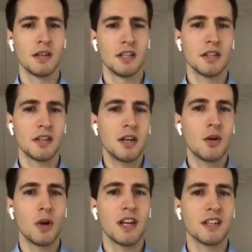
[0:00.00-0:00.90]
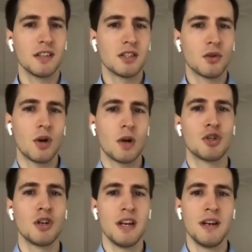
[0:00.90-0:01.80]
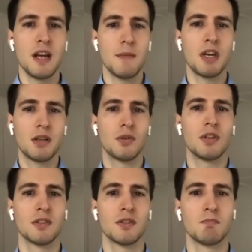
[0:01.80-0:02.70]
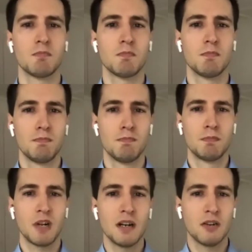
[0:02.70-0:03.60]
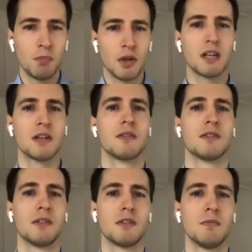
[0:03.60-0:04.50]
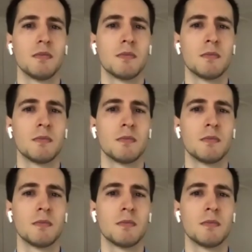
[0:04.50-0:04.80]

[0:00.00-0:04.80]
Is it, in a way, is corruption endemic to this kind of political system?